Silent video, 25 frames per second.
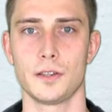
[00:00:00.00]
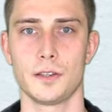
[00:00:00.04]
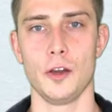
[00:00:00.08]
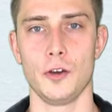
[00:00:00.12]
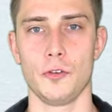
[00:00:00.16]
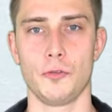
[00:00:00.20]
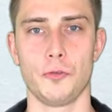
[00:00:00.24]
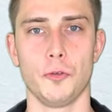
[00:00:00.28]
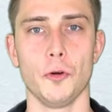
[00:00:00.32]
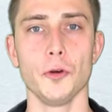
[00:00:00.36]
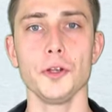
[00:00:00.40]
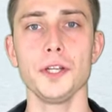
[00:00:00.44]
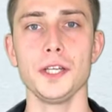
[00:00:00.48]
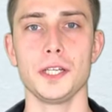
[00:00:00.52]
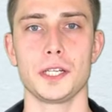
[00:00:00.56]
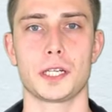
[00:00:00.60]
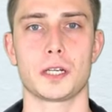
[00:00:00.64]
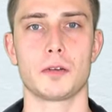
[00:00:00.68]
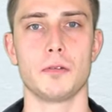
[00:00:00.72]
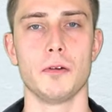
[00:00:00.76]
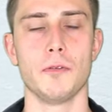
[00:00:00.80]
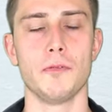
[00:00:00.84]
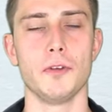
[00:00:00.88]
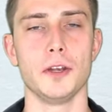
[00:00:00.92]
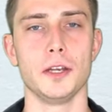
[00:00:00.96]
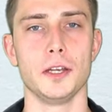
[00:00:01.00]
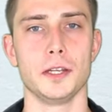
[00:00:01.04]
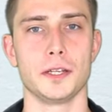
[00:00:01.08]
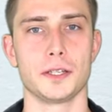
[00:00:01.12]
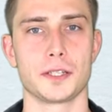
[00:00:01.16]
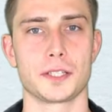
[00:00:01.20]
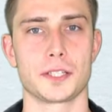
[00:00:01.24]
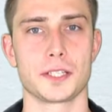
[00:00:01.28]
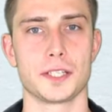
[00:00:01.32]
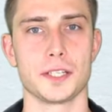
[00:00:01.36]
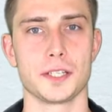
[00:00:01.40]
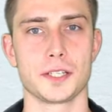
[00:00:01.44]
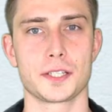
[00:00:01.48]
For the
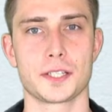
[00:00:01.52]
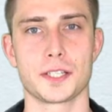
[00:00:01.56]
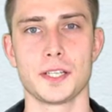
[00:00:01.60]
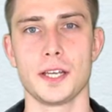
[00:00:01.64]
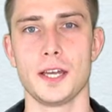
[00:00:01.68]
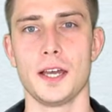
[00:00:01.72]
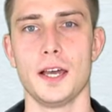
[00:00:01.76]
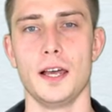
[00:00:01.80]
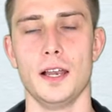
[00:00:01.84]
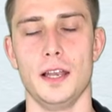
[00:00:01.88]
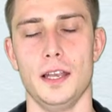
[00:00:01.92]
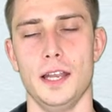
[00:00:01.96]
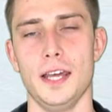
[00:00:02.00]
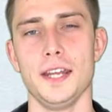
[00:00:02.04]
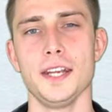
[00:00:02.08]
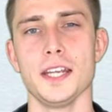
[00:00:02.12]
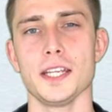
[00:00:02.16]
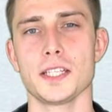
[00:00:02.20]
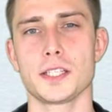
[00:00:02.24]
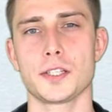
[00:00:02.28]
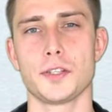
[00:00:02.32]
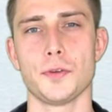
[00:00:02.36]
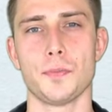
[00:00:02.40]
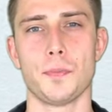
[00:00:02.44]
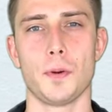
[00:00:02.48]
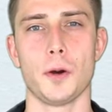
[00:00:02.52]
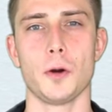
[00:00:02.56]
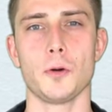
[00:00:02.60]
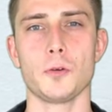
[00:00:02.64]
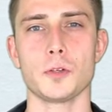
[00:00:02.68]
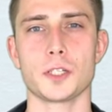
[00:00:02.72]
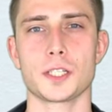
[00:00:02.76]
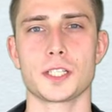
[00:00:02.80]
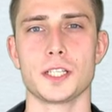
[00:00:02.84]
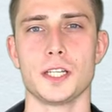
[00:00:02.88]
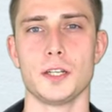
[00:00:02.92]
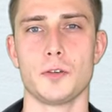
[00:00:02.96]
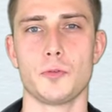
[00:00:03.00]
equivalences, let us
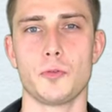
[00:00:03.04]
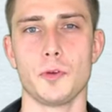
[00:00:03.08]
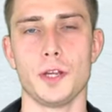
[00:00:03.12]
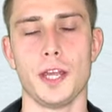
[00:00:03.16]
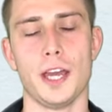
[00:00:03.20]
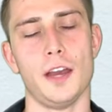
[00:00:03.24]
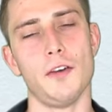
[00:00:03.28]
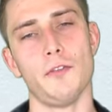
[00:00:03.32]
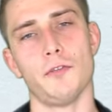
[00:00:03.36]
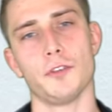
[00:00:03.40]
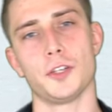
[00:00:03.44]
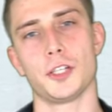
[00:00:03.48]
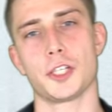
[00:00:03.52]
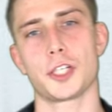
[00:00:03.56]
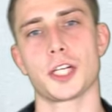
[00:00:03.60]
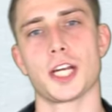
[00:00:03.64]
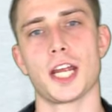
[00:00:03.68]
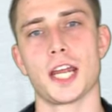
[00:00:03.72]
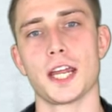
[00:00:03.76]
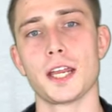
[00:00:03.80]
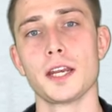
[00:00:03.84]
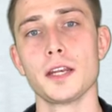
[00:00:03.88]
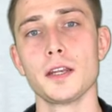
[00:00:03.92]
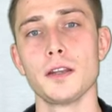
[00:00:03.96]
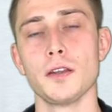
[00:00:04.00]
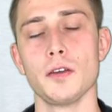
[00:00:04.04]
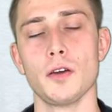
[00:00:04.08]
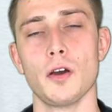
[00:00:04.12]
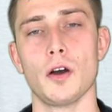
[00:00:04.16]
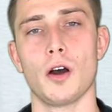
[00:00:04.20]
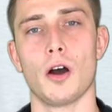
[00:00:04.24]
suppose that we have a chain